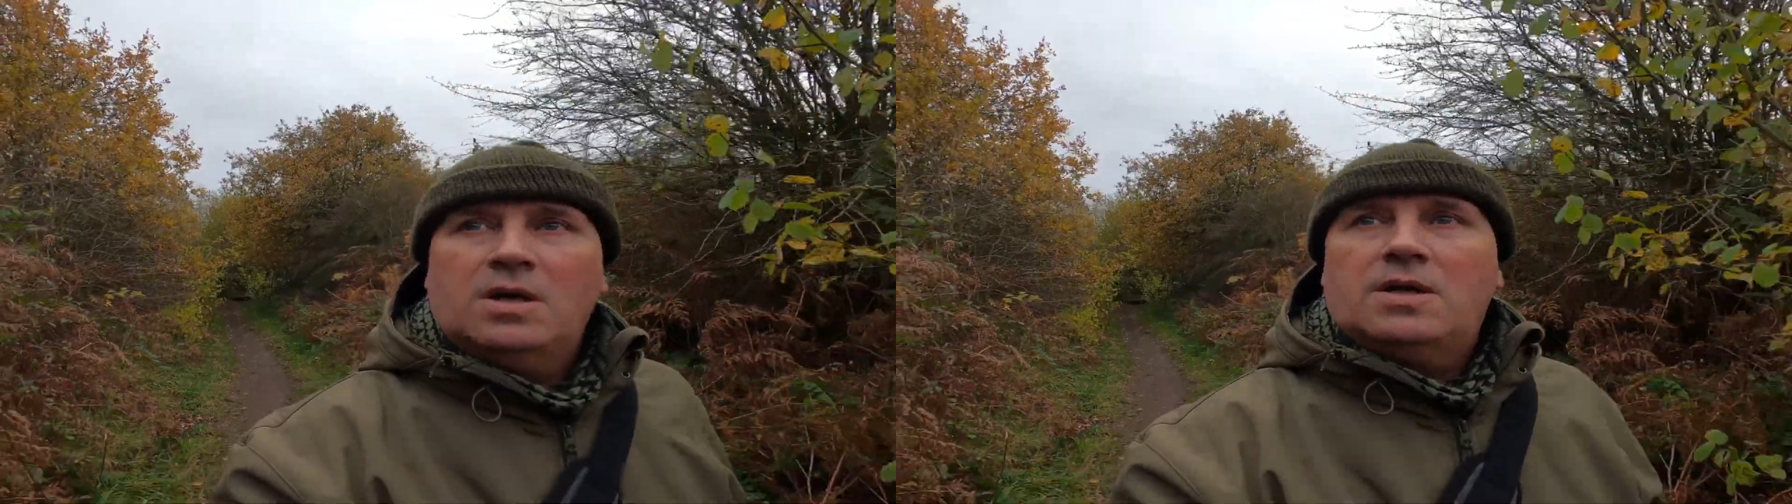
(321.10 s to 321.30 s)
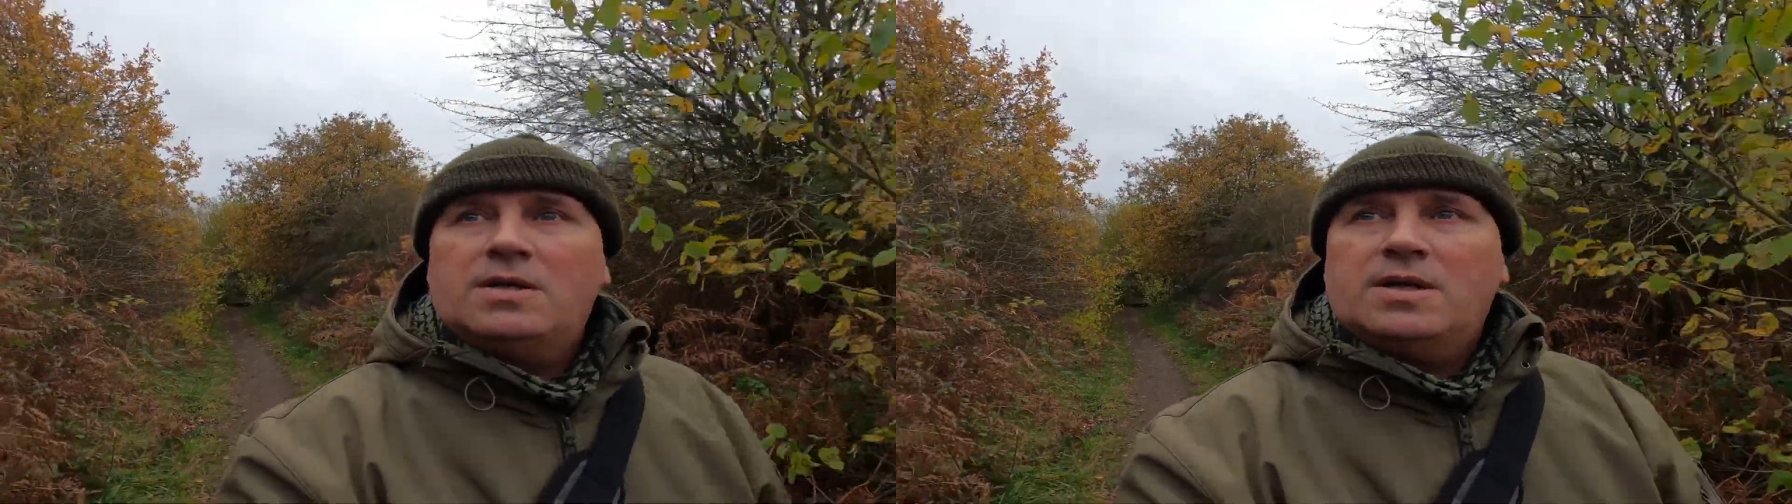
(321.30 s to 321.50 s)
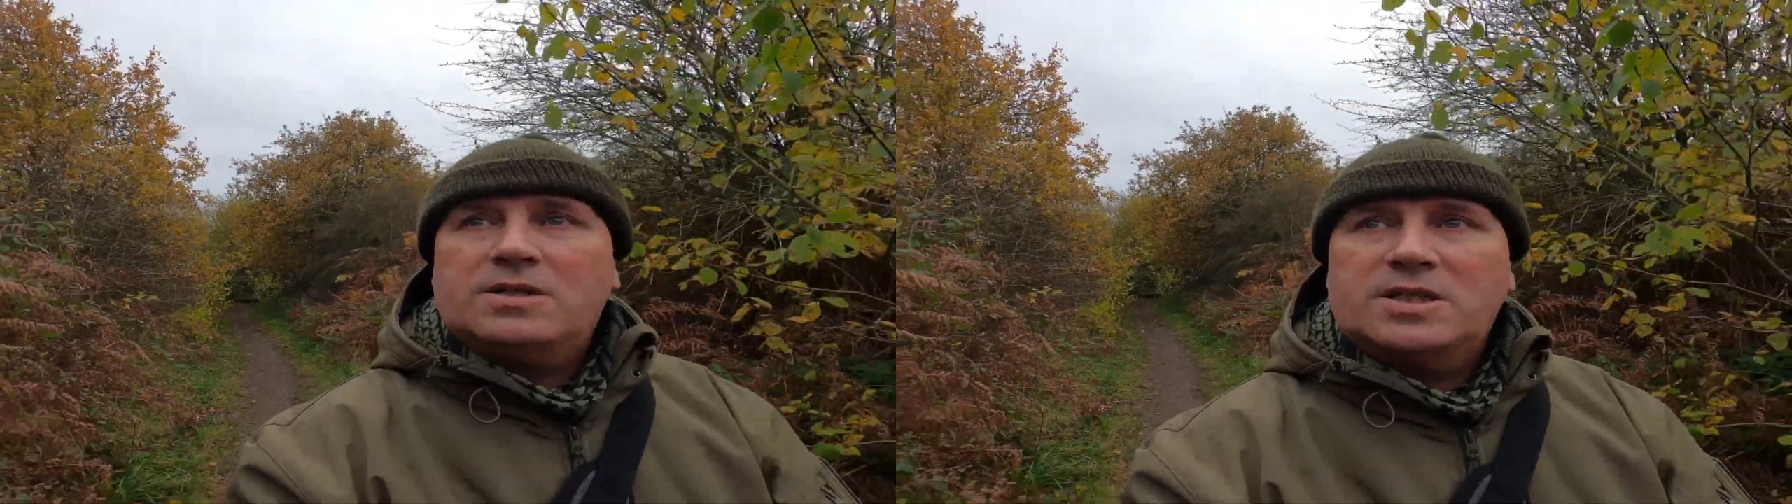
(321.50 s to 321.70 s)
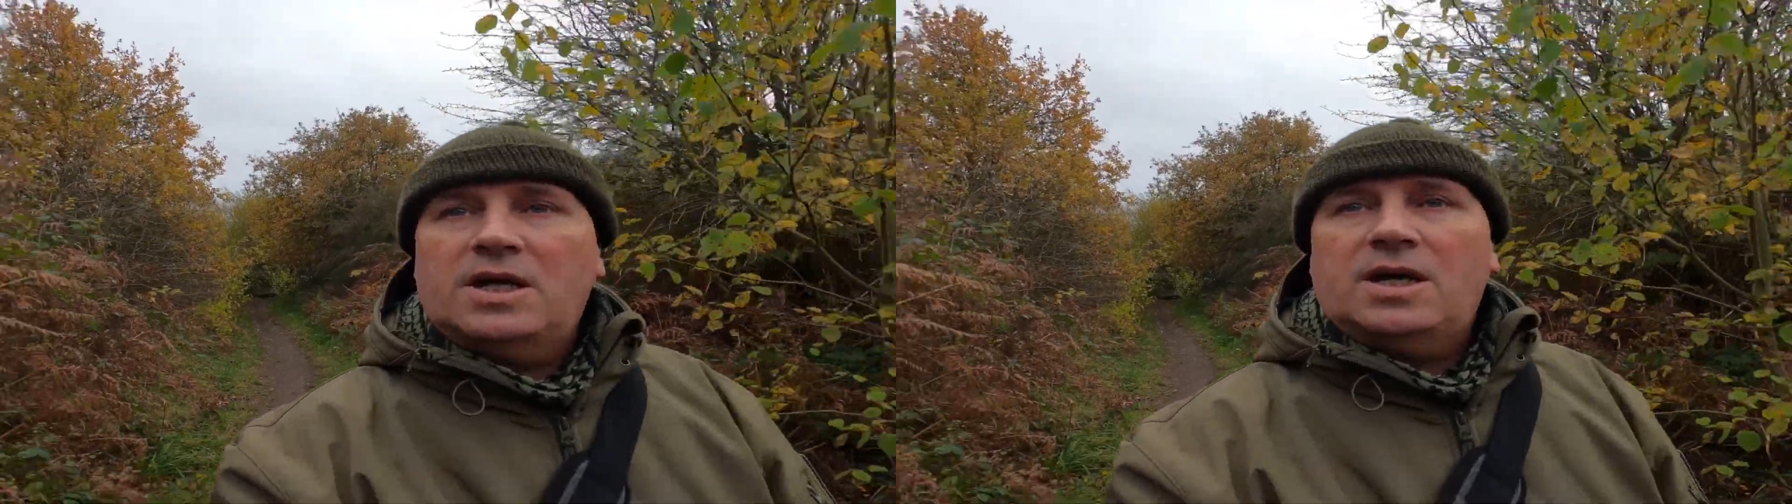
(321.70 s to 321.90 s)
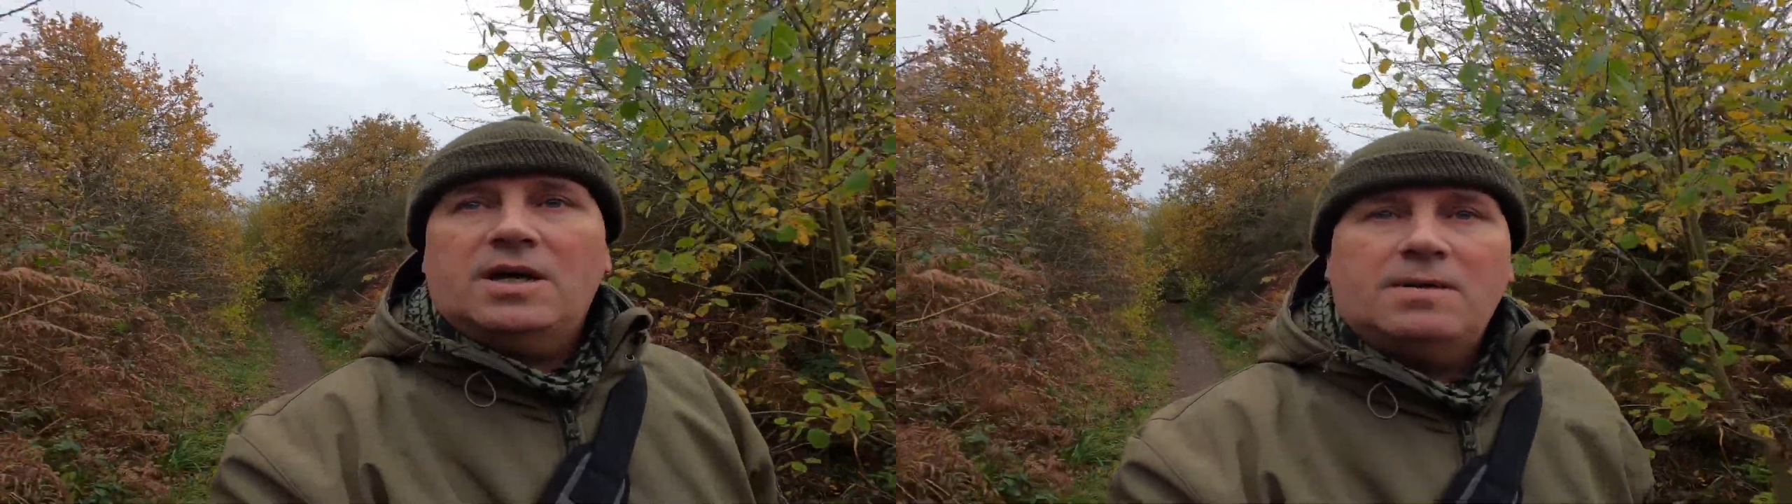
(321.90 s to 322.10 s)

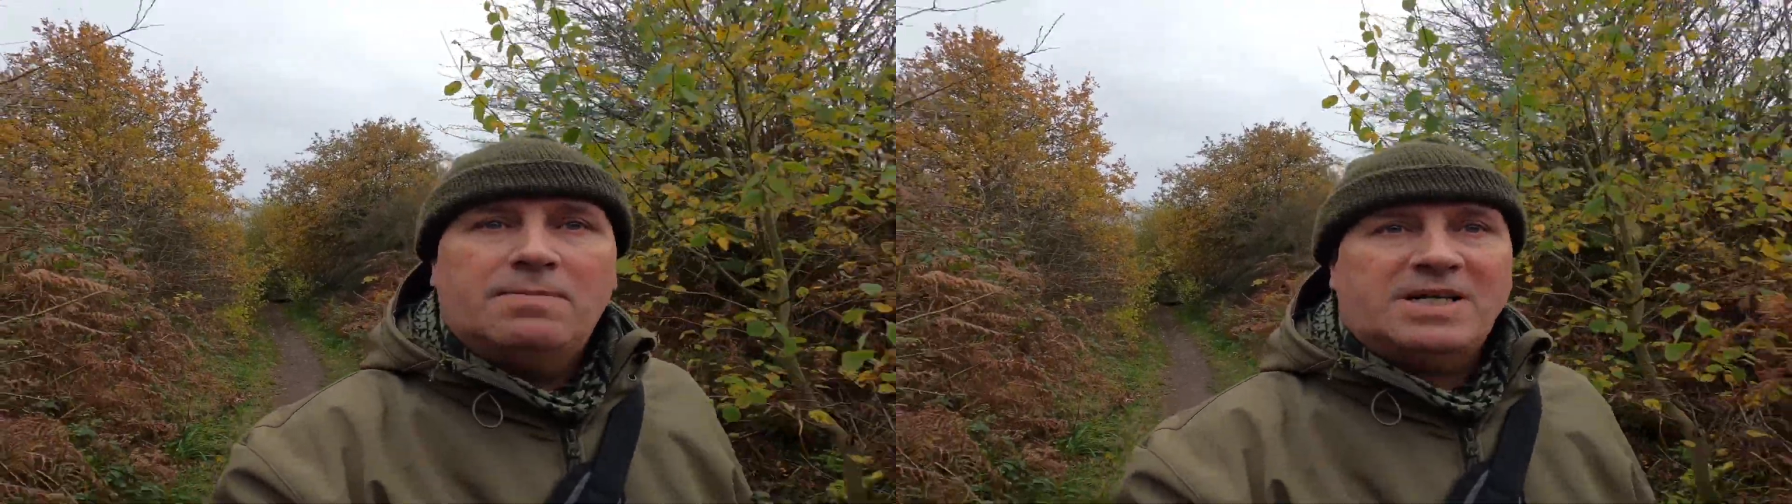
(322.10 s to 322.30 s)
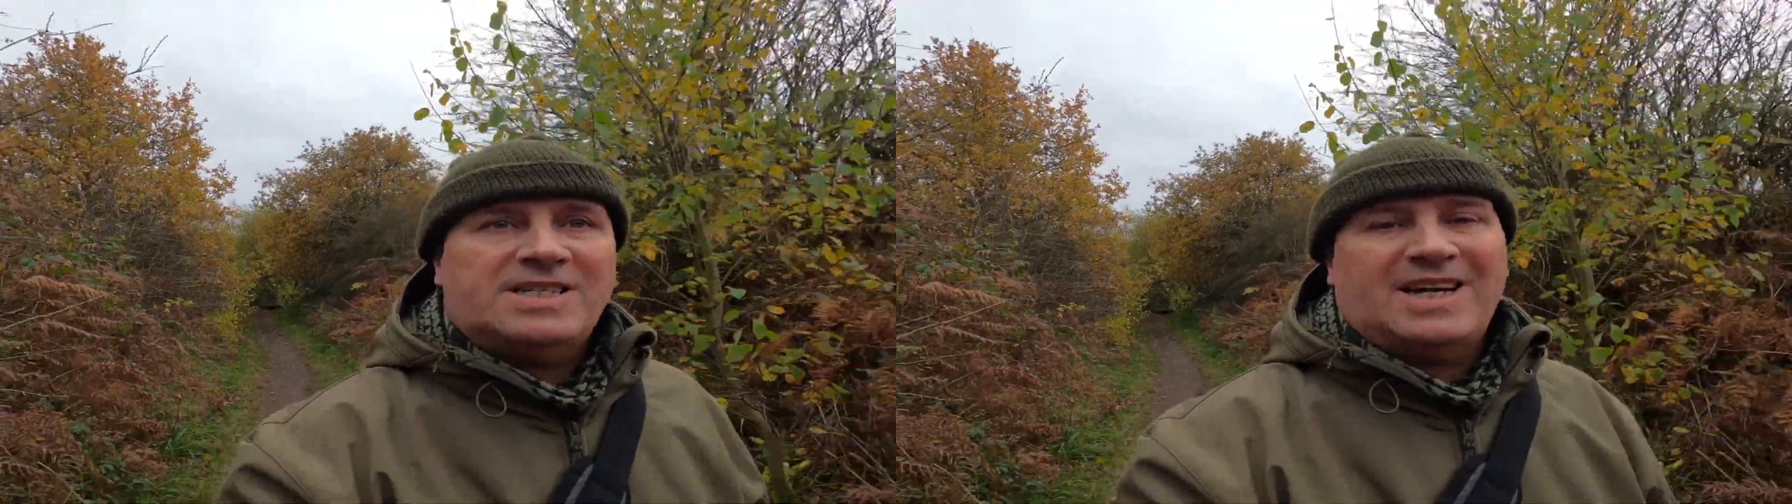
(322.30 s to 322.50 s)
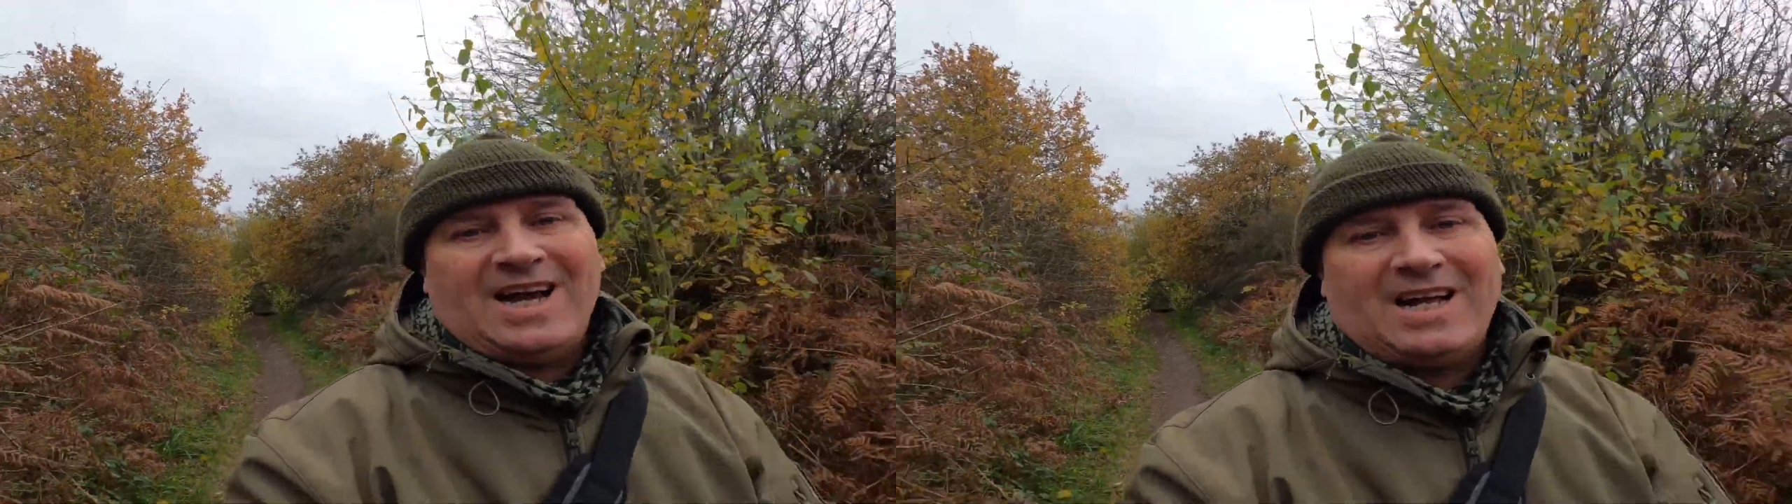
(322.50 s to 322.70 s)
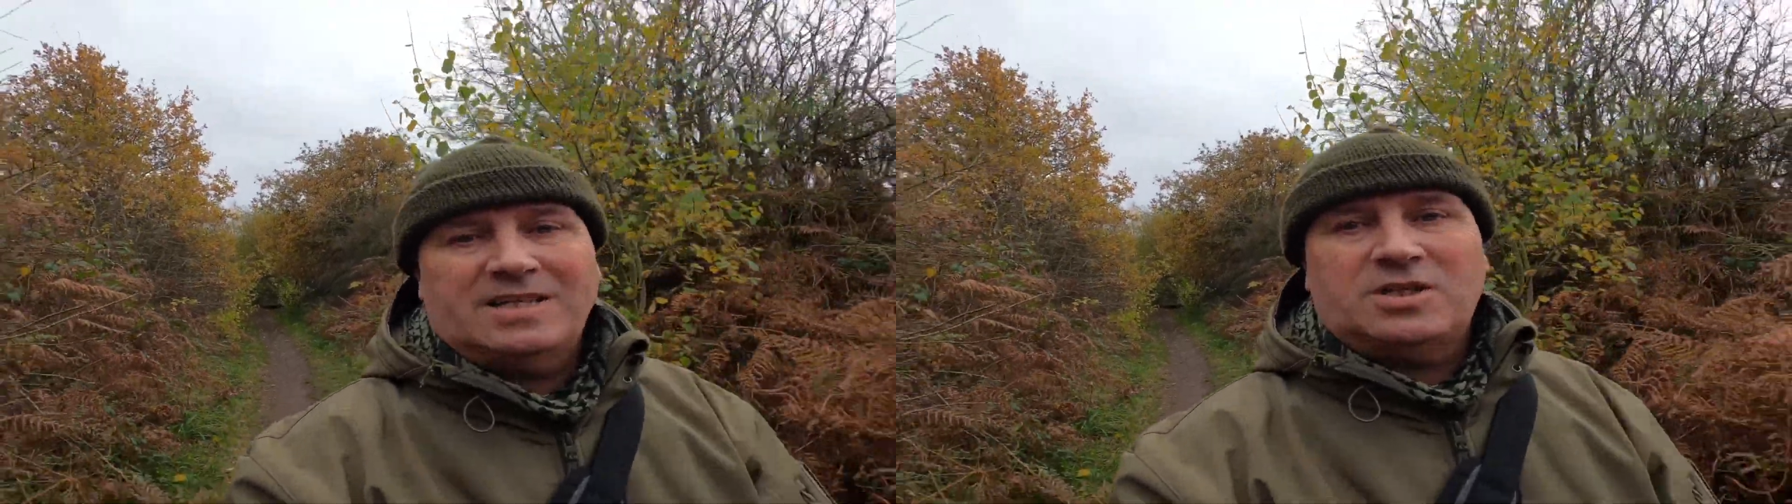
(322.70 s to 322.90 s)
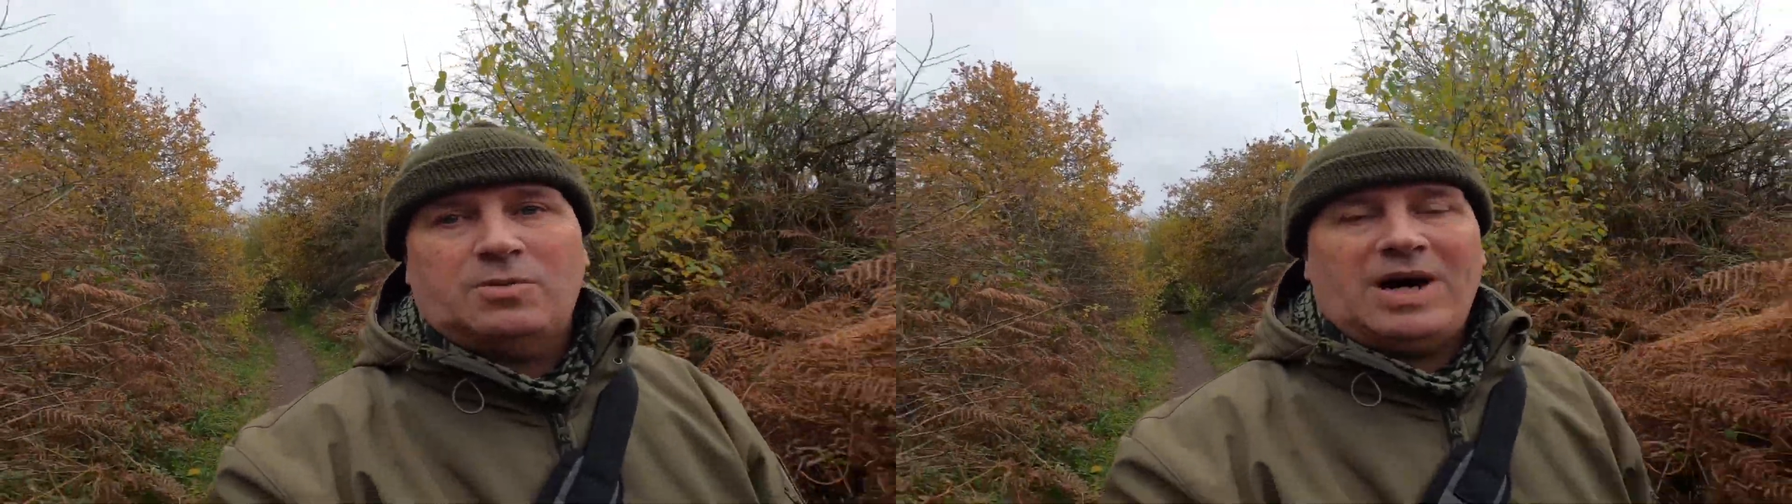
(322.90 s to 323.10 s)
that best I can
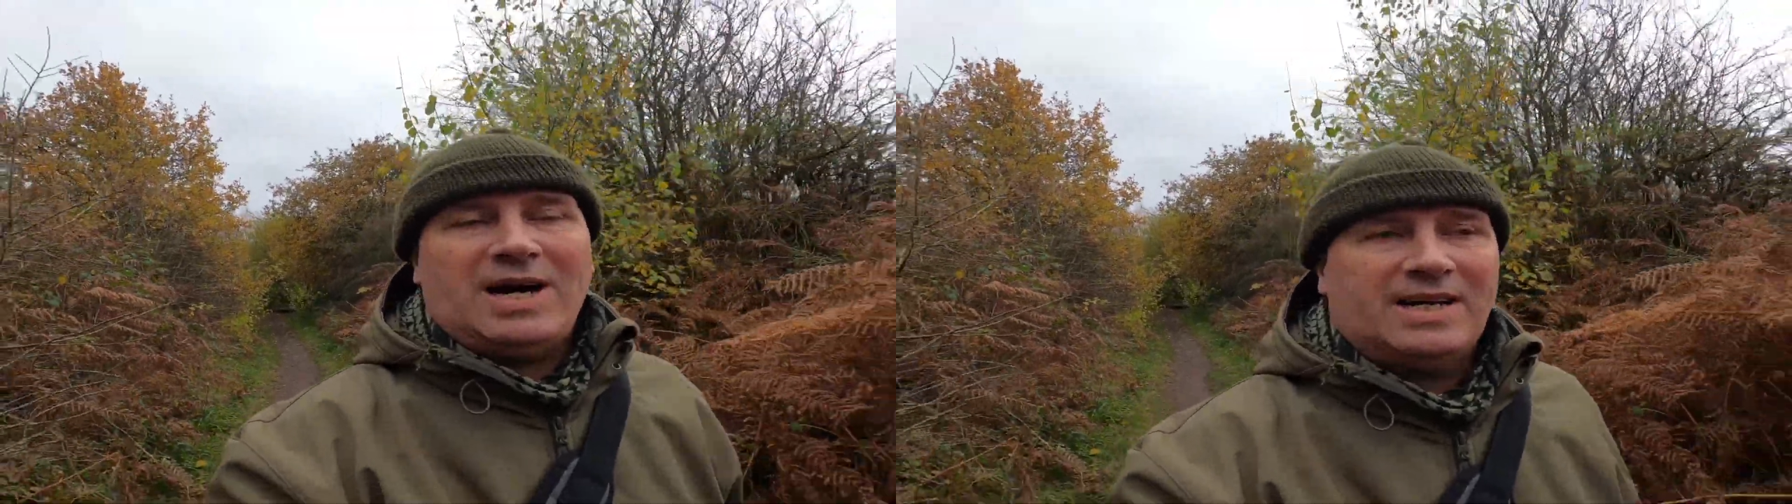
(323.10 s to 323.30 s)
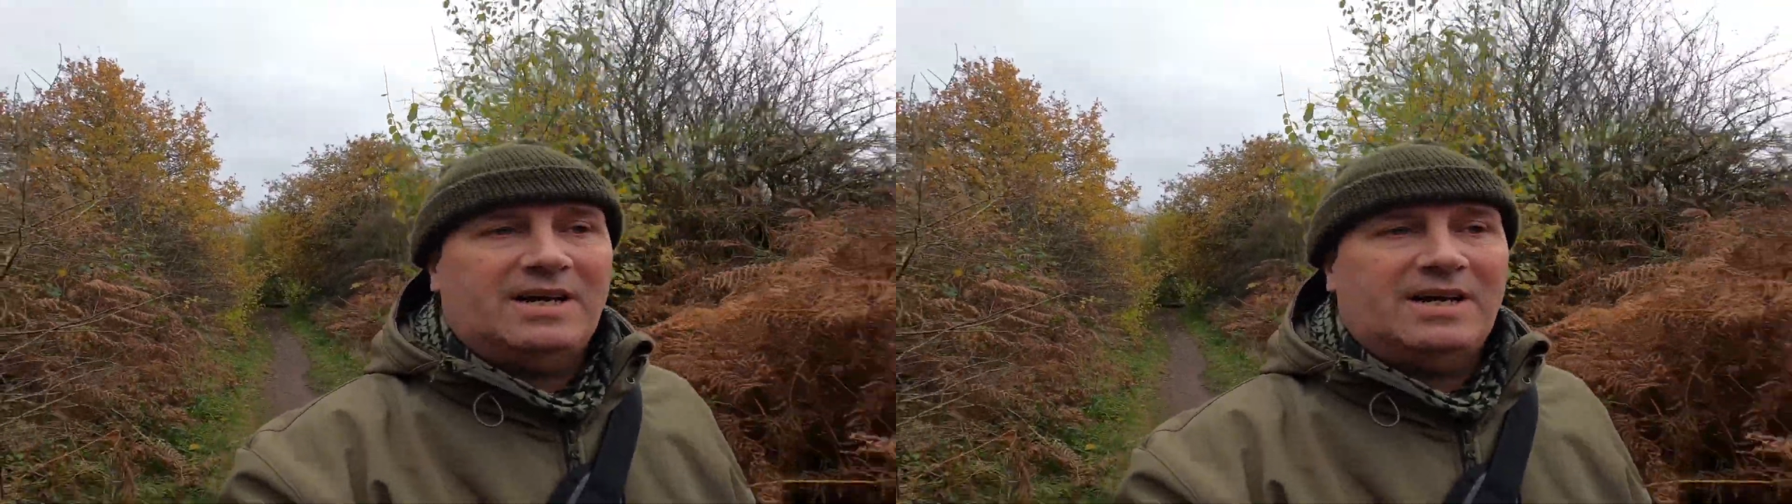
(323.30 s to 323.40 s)
to hide it.